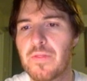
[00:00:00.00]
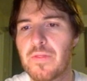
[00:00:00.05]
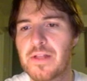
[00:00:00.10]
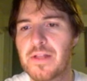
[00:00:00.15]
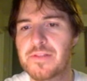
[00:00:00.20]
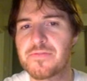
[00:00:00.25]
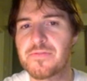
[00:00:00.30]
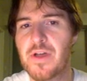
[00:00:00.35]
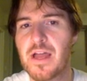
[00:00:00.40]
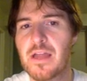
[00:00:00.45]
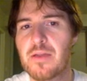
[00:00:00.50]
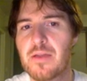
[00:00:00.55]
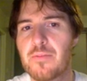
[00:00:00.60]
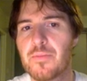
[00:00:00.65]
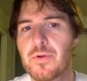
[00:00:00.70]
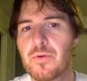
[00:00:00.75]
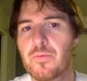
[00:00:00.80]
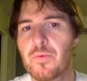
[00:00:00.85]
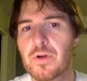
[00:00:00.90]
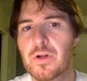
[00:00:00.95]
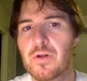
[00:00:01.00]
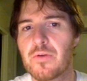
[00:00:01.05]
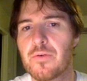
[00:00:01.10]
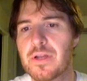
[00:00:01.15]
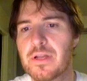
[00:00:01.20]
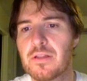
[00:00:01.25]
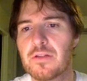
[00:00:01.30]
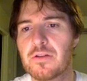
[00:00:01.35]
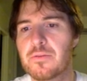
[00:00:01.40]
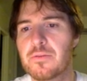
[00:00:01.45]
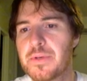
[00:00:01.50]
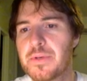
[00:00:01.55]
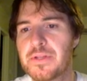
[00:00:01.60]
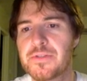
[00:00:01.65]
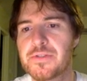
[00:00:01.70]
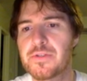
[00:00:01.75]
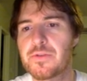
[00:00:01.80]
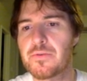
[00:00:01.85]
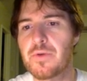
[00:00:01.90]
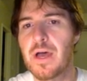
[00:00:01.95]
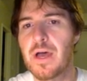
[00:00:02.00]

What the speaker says: That's fine, but we're going a little bit too